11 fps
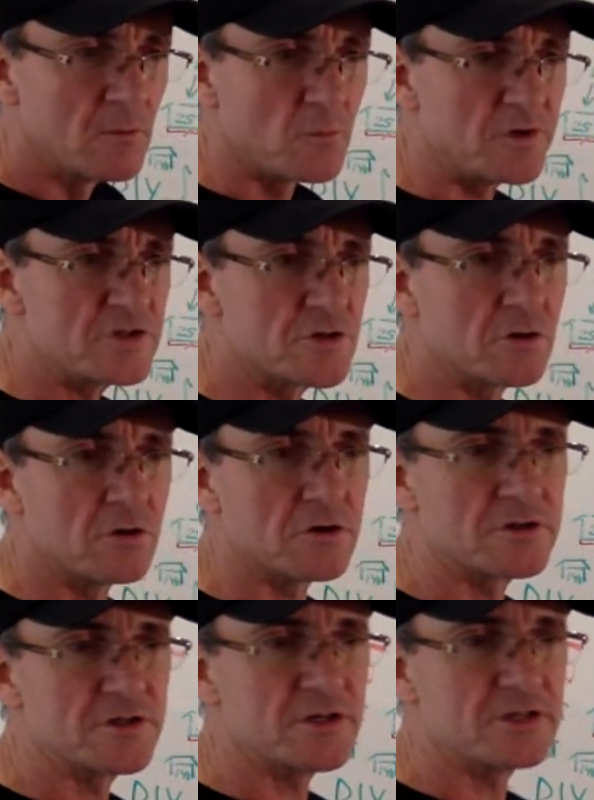Which
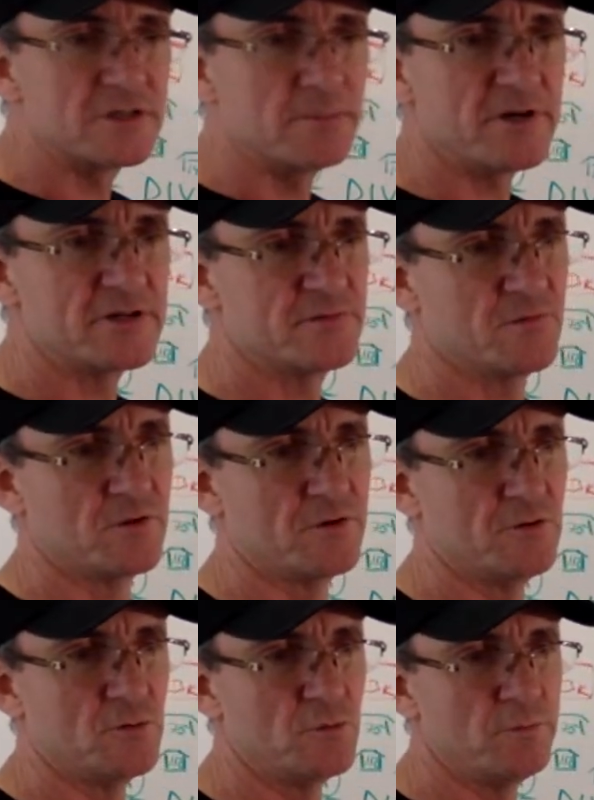course is the best for
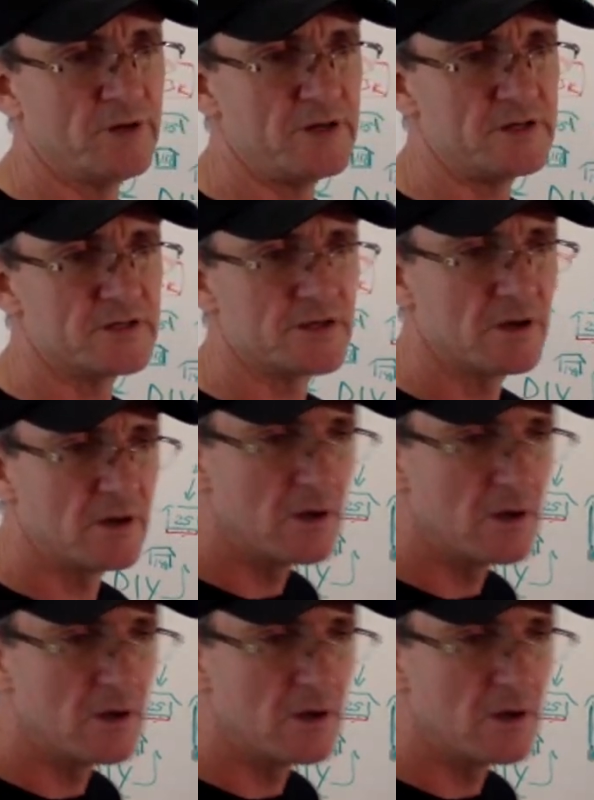newbies